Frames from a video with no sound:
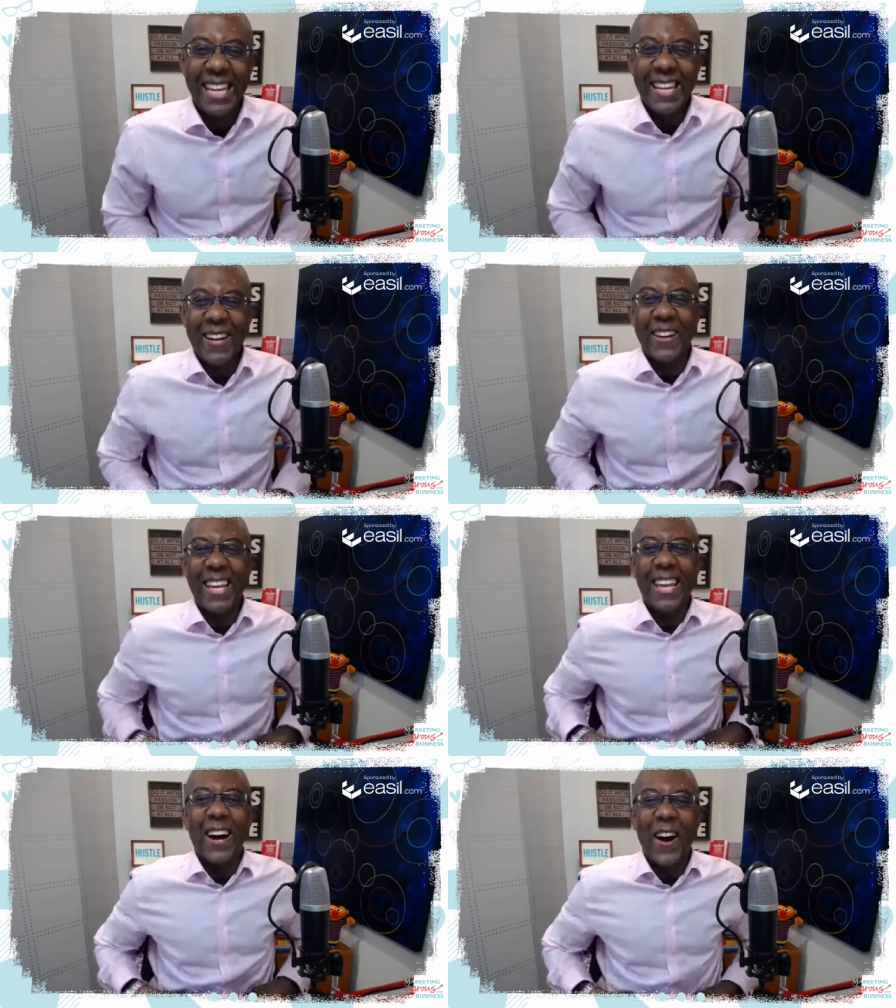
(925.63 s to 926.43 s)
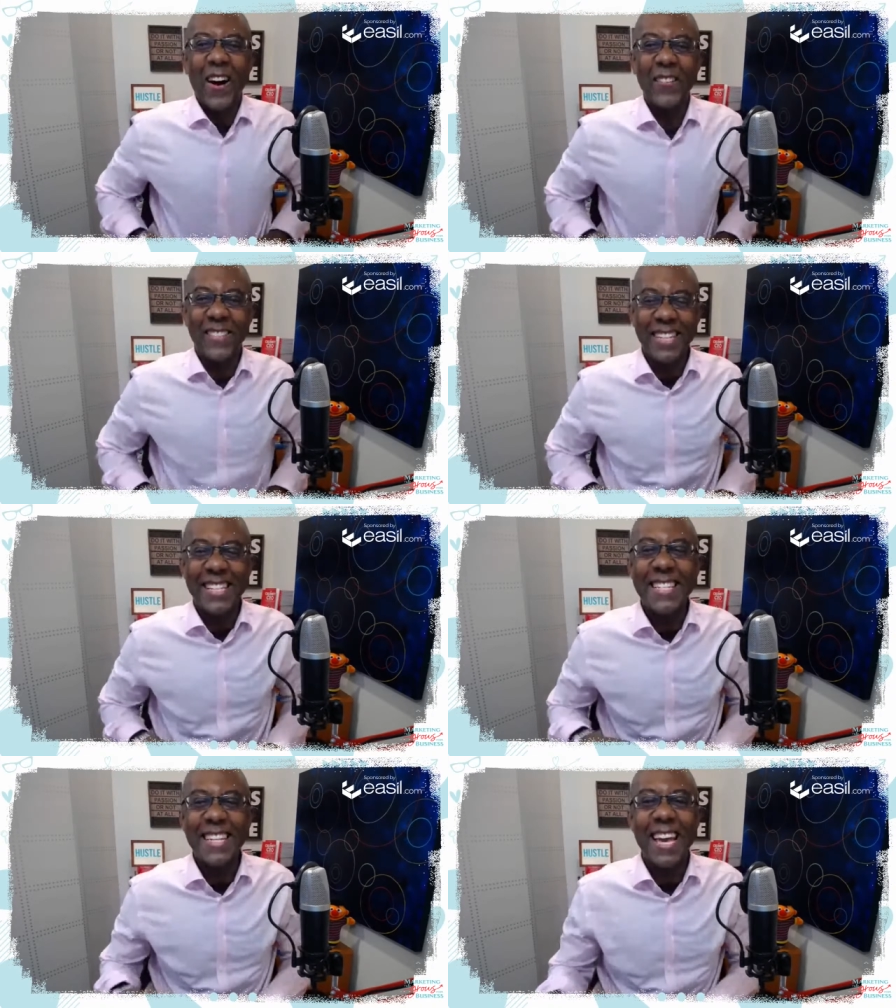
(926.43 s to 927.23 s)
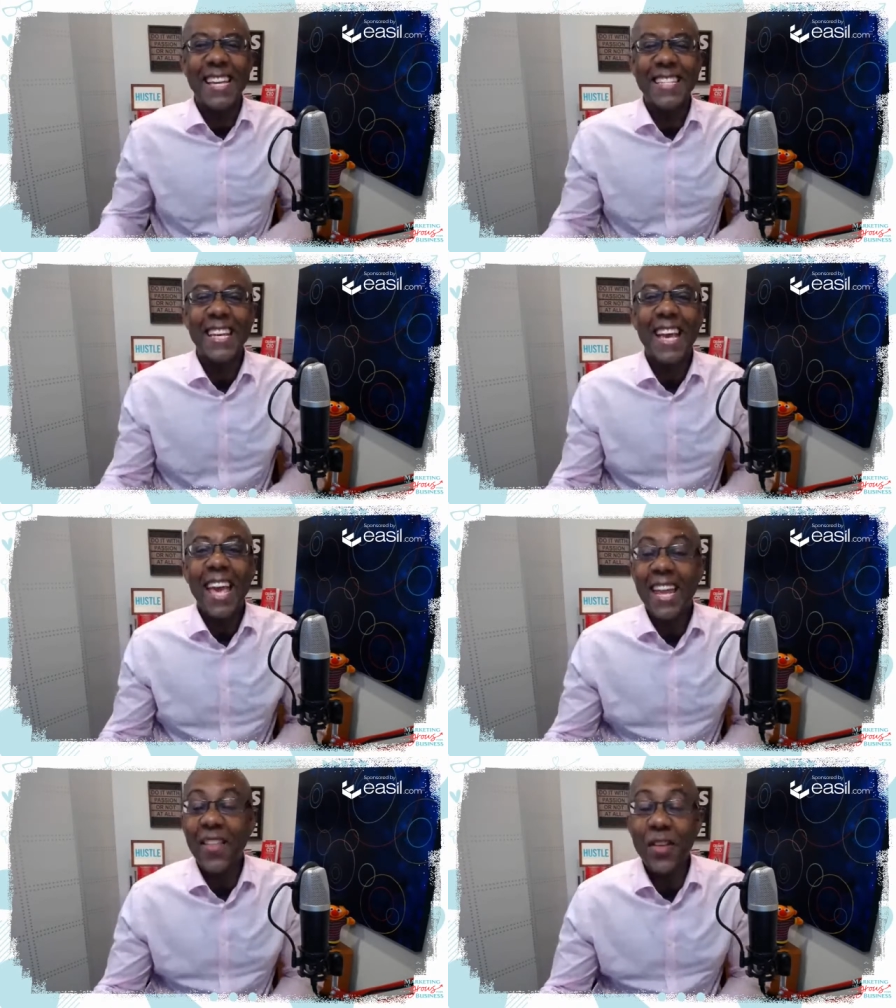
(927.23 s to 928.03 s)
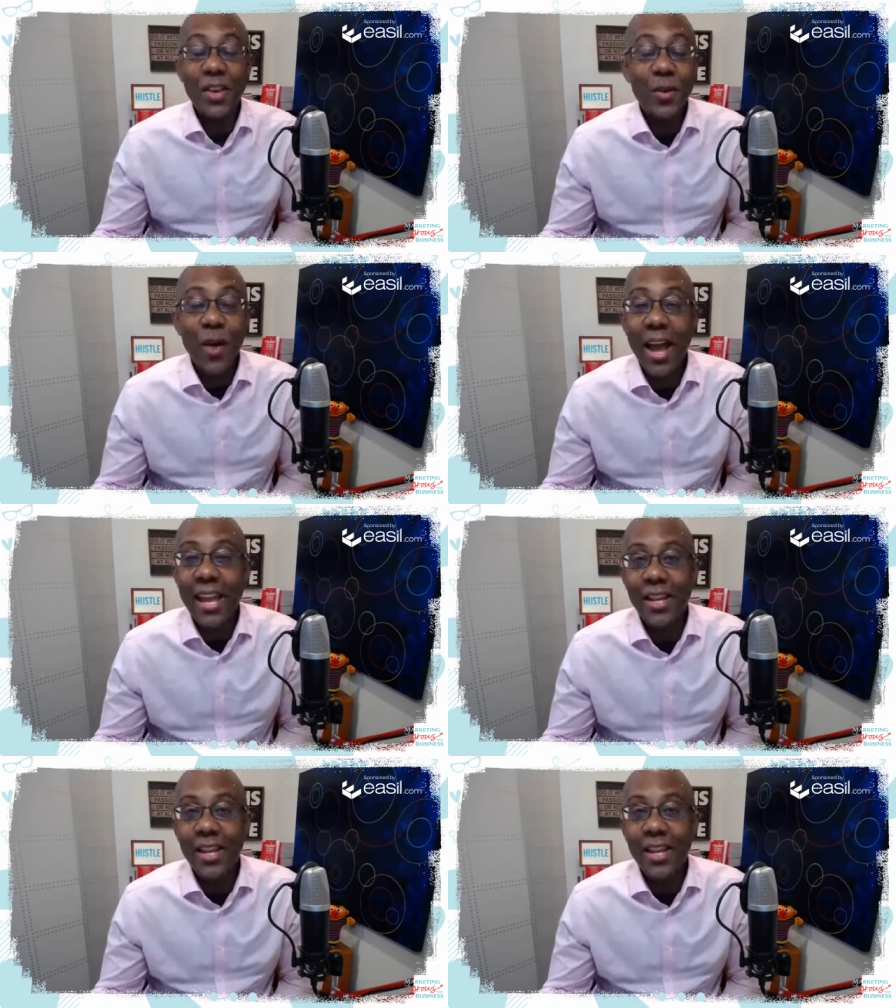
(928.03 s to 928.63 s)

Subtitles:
He often says, and I think you're right.